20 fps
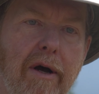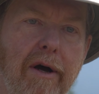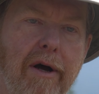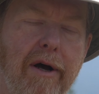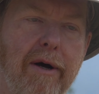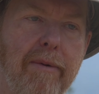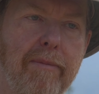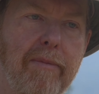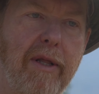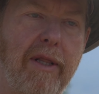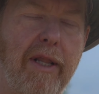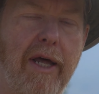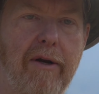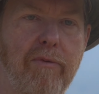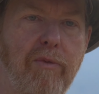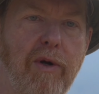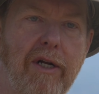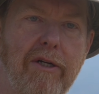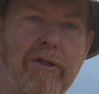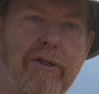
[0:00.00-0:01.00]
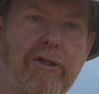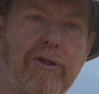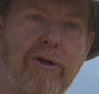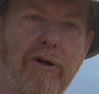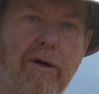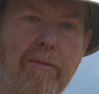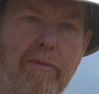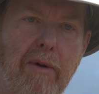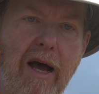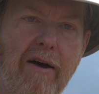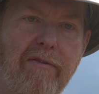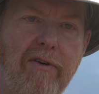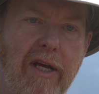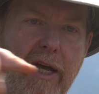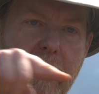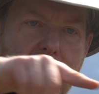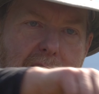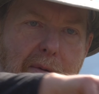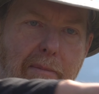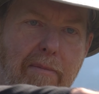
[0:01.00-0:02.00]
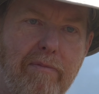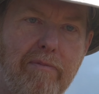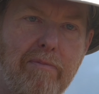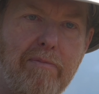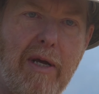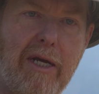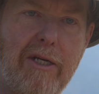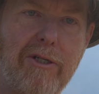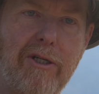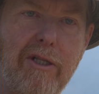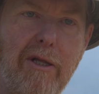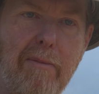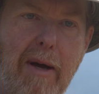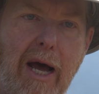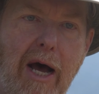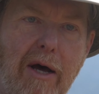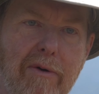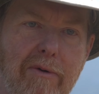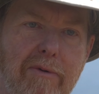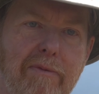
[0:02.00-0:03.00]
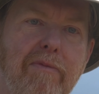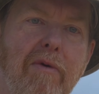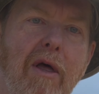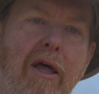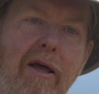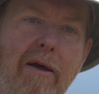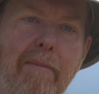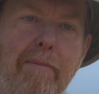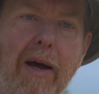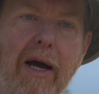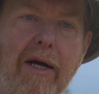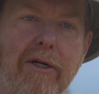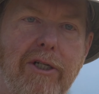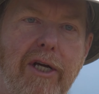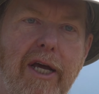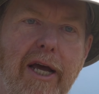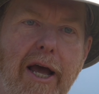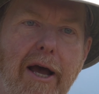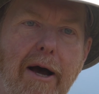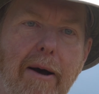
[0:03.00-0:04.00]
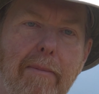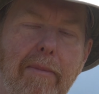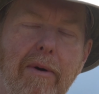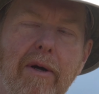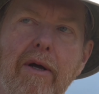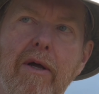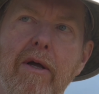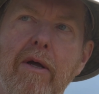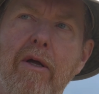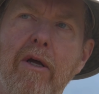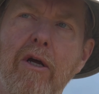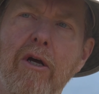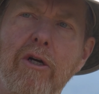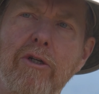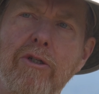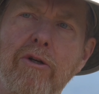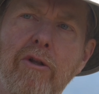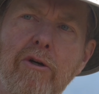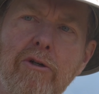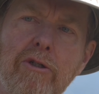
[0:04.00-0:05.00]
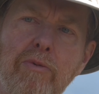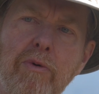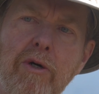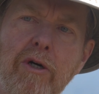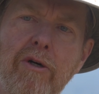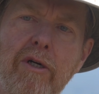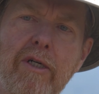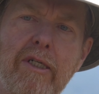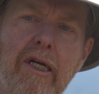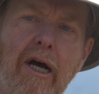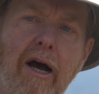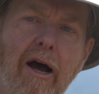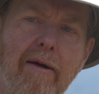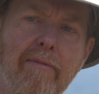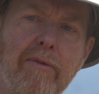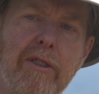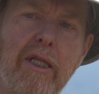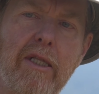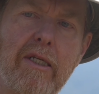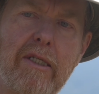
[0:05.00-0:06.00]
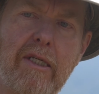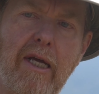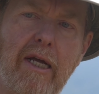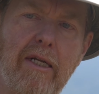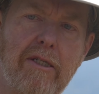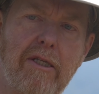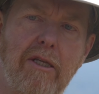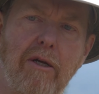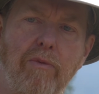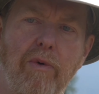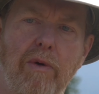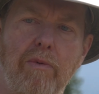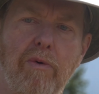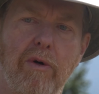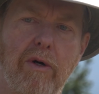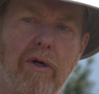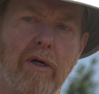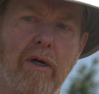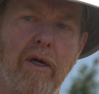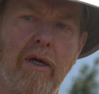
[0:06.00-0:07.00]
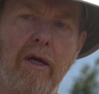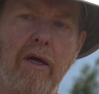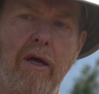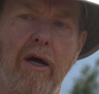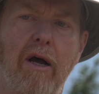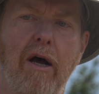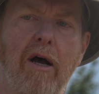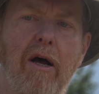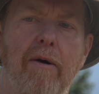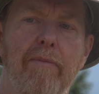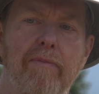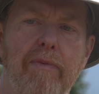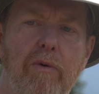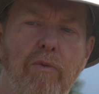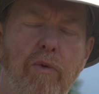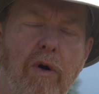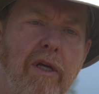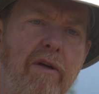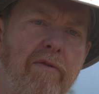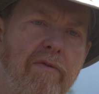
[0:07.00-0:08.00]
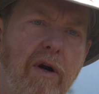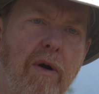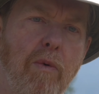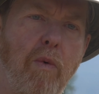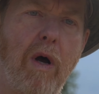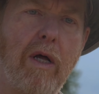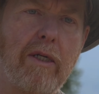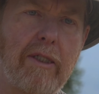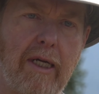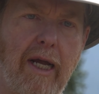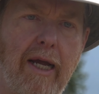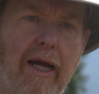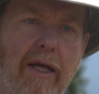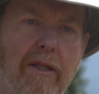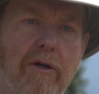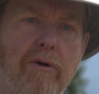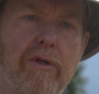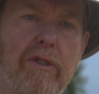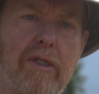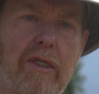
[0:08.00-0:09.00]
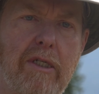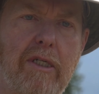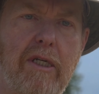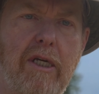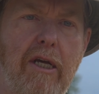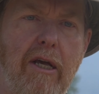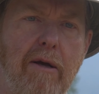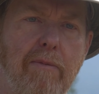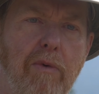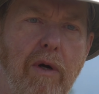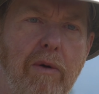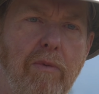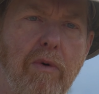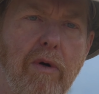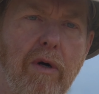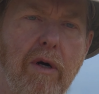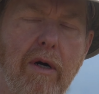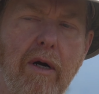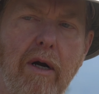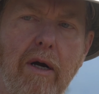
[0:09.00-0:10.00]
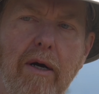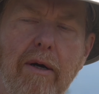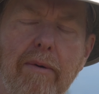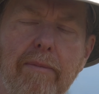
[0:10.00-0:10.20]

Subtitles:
and then we had to circumnavigate the base of the mountain back to camp. So those were good times in the sense that we were working very well together as a team. We were,